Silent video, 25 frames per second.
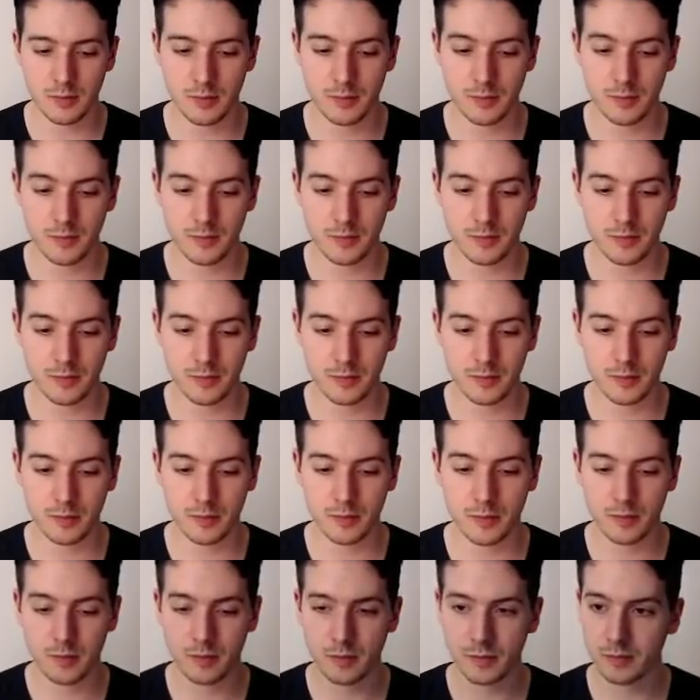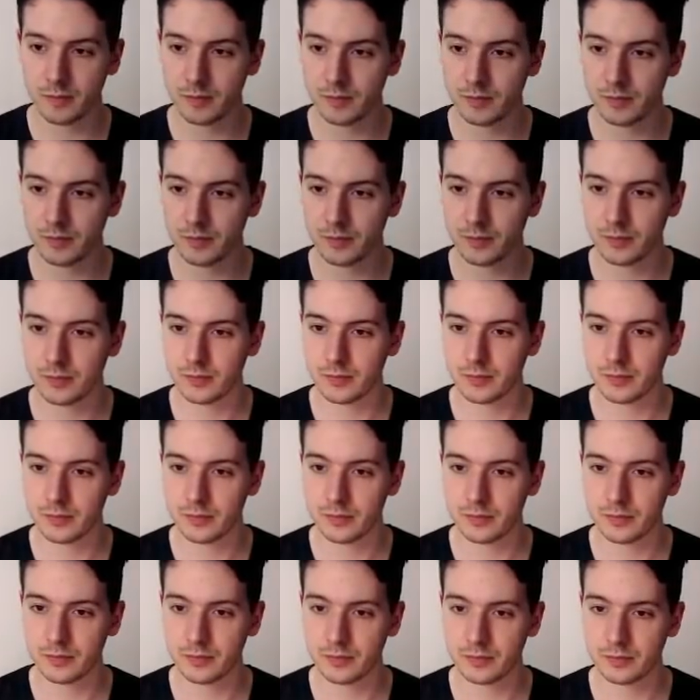
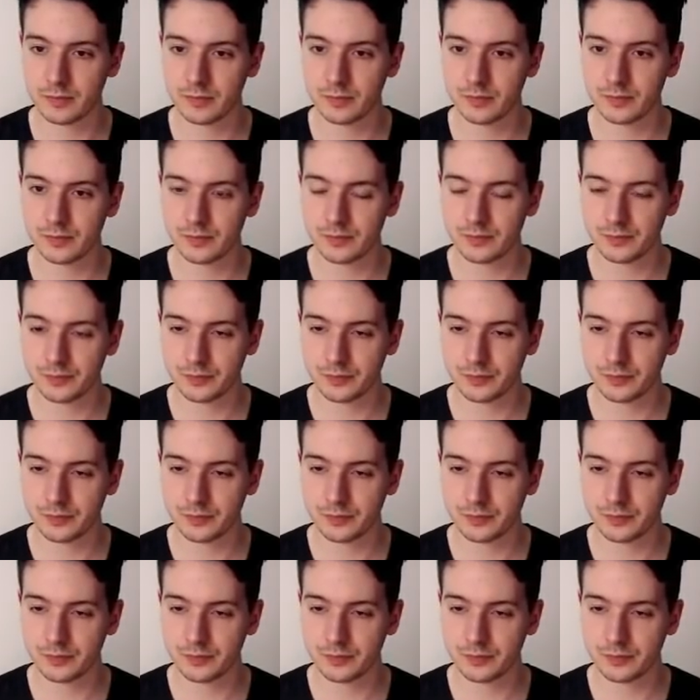(no one is talking)